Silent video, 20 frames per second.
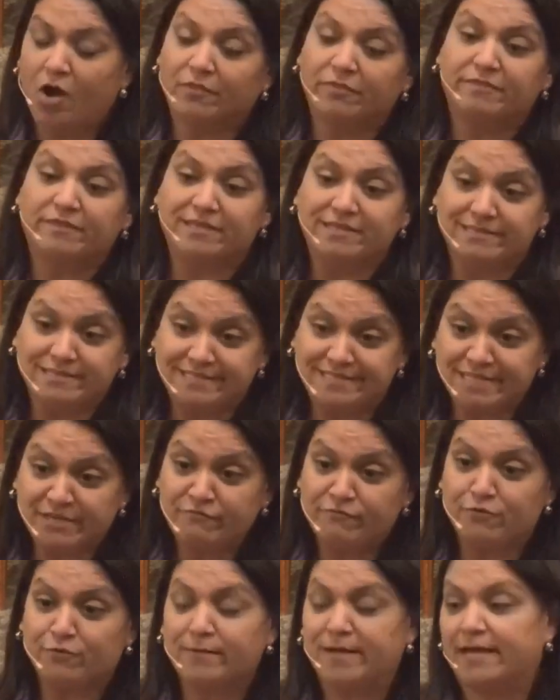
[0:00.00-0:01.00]
on the
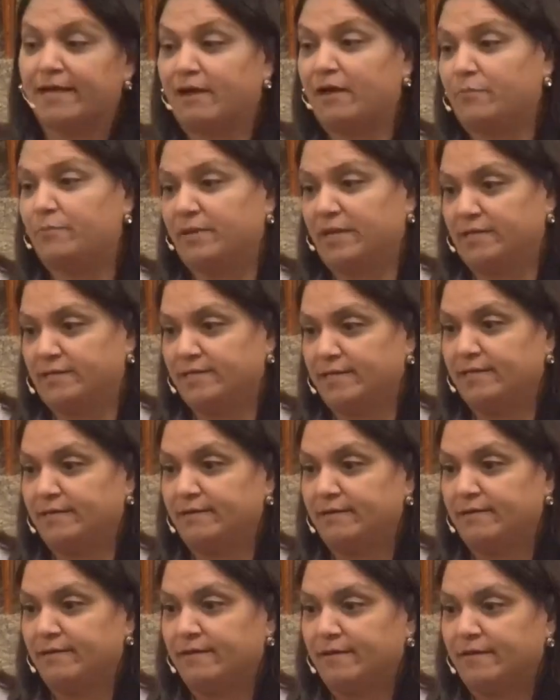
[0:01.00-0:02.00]
differing opinion